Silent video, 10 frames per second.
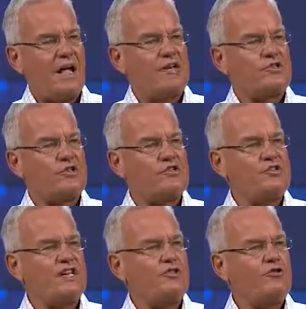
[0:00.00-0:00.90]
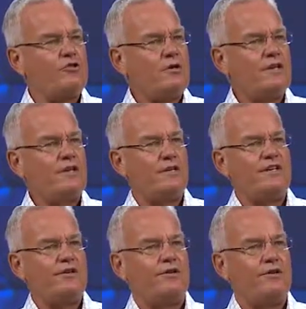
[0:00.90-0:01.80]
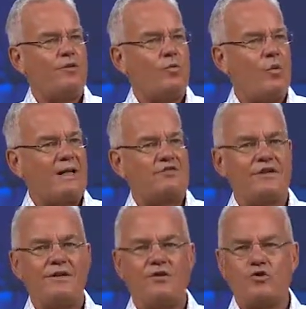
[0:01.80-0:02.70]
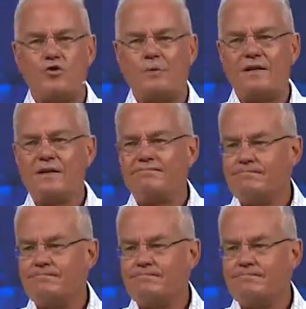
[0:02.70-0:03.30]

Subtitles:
as the senior leader wants it to be.